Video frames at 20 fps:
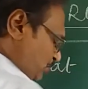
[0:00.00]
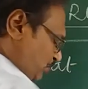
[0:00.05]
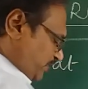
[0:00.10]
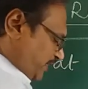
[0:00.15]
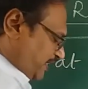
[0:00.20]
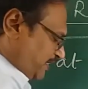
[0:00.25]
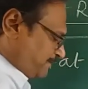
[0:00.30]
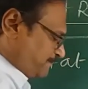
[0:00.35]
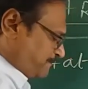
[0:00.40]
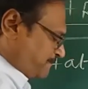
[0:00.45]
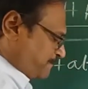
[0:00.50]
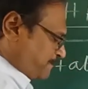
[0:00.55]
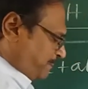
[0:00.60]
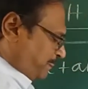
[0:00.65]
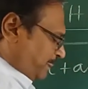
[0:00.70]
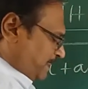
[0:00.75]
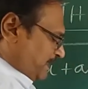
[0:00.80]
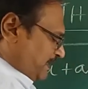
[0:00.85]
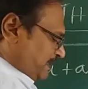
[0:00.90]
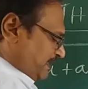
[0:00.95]

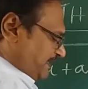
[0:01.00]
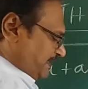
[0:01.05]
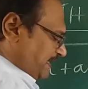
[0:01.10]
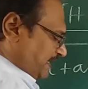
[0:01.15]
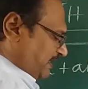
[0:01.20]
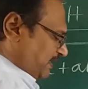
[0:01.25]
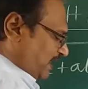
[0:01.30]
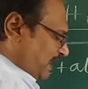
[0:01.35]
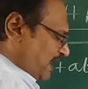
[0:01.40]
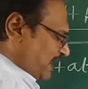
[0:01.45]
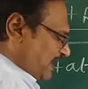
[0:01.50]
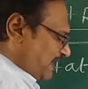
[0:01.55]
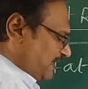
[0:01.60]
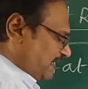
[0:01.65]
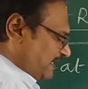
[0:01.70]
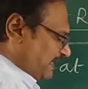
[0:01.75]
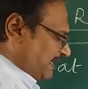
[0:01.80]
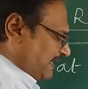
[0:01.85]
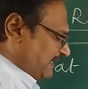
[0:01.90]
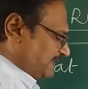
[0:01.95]
Okay, a
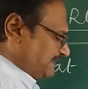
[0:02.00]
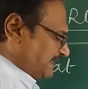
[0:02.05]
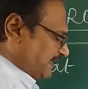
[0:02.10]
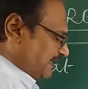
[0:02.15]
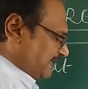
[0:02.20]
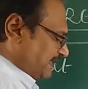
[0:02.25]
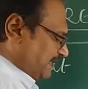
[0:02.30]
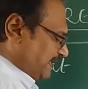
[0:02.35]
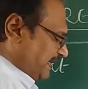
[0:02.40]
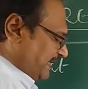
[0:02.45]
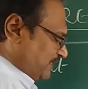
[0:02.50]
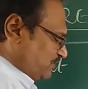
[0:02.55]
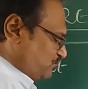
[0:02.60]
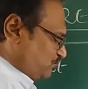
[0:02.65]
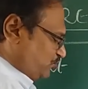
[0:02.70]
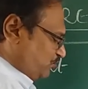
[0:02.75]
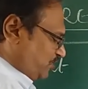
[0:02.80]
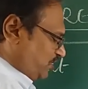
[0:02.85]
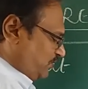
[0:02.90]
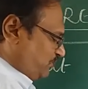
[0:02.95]
car accelerates
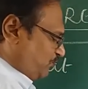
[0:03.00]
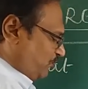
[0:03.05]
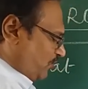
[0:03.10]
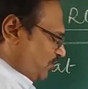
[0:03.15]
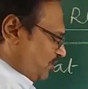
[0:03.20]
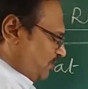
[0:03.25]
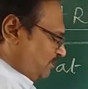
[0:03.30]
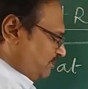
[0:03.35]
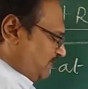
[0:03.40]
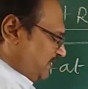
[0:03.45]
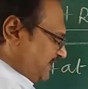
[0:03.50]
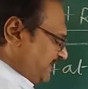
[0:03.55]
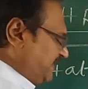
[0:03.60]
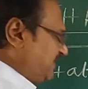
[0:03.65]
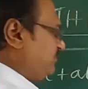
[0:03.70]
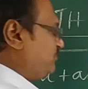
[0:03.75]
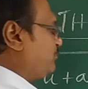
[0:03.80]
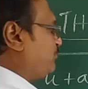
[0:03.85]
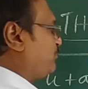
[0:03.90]
uniformly